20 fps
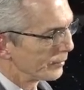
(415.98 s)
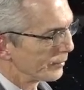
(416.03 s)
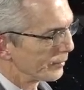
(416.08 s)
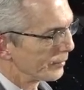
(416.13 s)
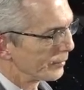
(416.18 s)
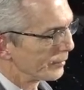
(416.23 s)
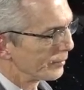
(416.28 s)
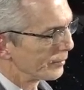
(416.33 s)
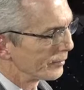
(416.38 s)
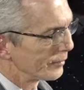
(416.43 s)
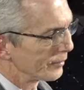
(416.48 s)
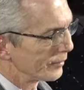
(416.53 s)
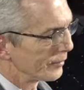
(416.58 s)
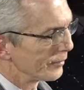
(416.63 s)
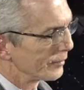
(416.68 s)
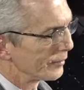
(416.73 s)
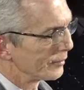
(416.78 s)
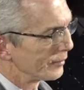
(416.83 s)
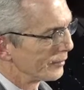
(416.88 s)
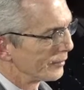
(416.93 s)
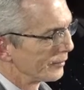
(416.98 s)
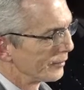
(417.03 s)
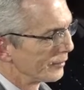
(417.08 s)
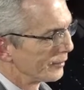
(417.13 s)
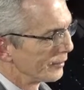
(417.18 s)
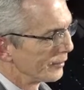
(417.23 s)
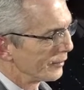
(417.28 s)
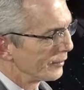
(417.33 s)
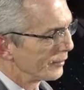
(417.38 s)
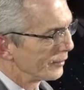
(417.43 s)

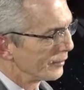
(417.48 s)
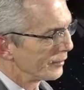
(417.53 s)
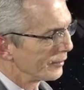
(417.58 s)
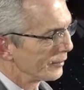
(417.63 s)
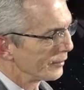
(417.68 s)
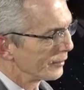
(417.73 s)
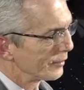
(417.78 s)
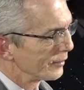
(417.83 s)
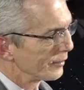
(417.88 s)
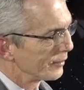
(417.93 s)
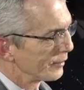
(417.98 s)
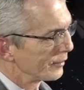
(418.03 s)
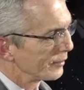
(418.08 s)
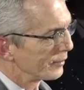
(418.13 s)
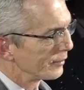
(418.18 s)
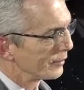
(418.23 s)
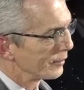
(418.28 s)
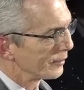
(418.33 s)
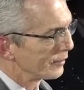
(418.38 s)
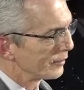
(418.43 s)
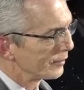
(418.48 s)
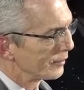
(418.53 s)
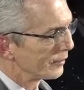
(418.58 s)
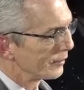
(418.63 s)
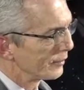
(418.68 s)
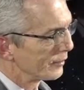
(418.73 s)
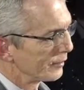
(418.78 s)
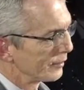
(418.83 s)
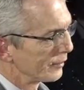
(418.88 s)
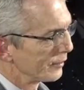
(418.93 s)

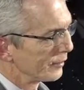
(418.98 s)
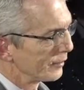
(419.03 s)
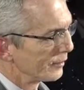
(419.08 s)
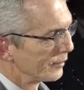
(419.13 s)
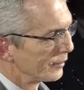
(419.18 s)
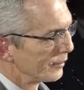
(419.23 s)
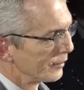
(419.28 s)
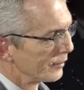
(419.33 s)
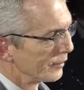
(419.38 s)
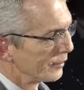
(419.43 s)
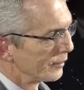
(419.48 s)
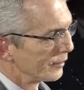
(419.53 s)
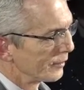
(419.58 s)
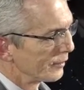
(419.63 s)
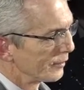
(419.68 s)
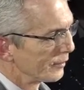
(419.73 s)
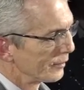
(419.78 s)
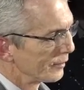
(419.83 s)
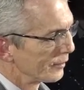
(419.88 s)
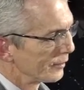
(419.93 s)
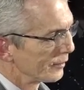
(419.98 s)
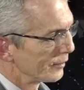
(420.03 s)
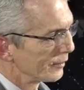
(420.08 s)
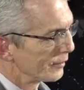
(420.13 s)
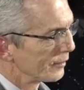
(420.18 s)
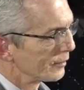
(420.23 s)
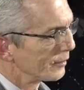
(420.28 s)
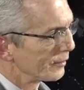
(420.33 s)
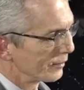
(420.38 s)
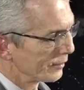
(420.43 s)

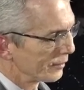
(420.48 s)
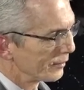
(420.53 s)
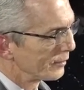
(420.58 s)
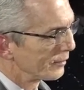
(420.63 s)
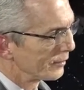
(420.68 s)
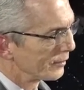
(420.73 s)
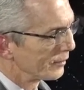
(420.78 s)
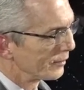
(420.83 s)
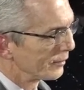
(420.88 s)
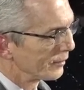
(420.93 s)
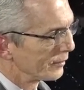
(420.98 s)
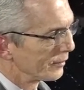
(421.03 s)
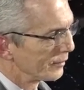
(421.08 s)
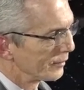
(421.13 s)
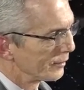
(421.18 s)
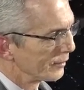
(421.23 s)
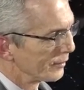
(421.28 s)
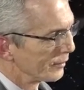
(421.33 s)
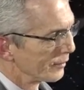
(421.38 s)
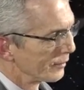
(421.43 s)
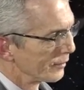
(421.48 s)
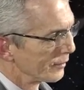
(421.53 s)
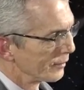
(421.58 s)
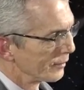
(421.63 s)
This person isn't speaking.